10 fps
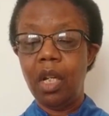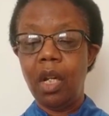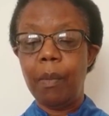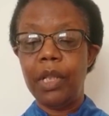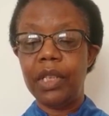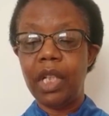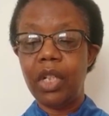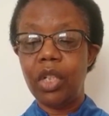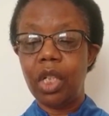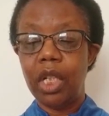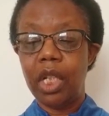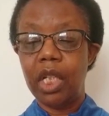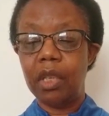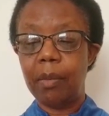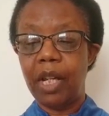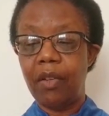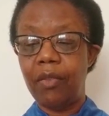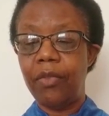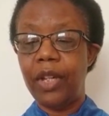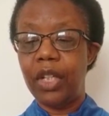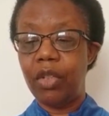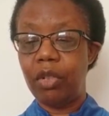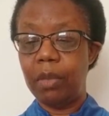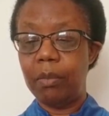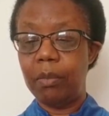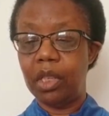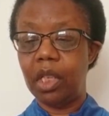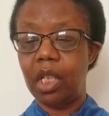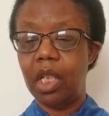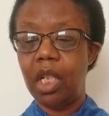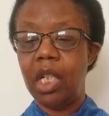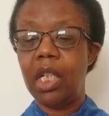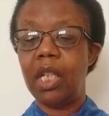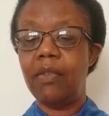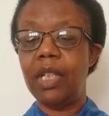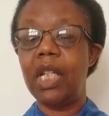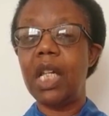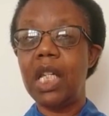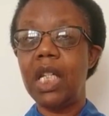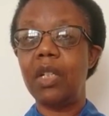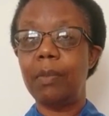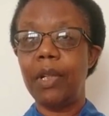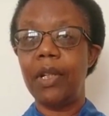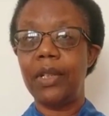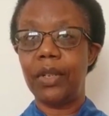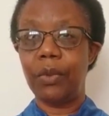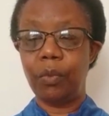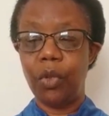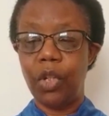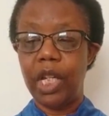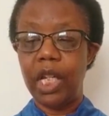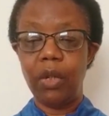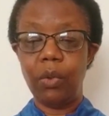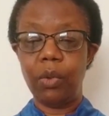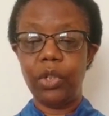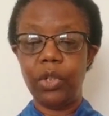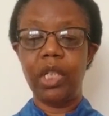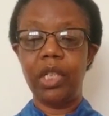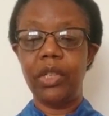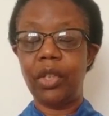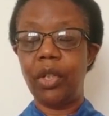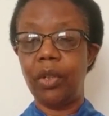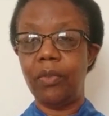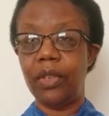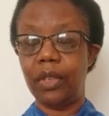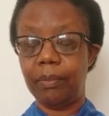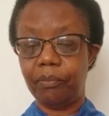but essentially it is about fair treatment, giving each person what he or she deserves.